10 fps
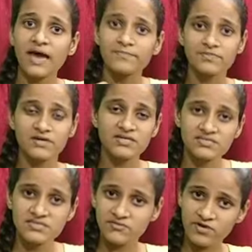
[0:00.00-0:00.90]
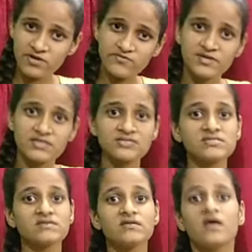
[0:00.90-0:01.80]
It is one of the
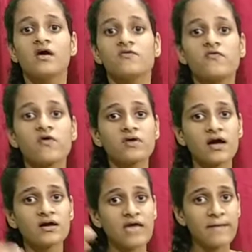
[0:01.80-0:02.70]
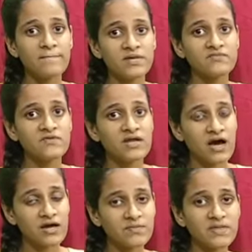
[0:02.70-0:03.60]
reason for a gap between
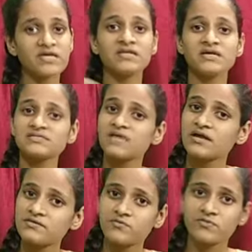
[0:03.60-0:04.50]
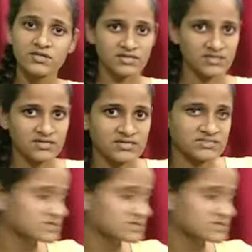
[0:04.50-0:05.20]
urban areas and rural areas.